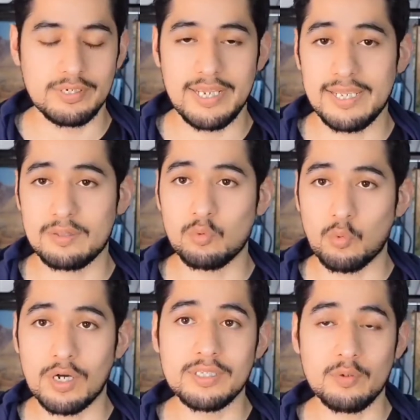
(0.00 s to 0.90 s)
get
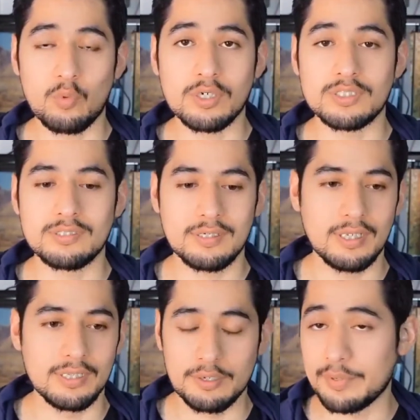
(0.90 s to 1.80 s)
one that was
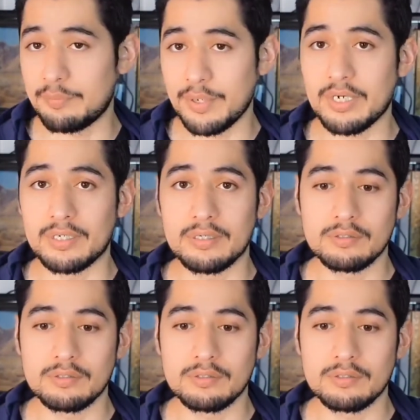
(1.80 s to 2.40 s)
a little bit bigger,